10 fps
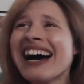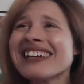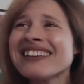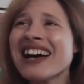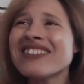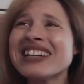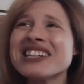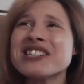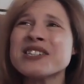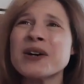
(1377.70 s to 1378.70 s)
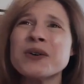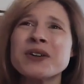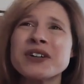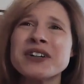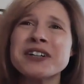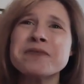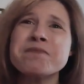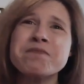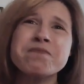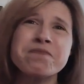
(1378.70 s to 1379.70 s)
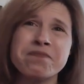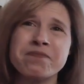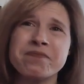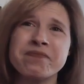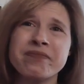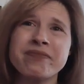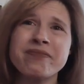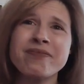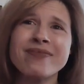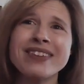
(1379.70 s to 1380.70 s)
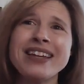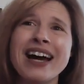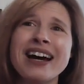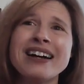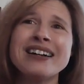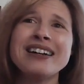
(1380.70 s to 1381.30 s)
I love it. It's so good. Yeah.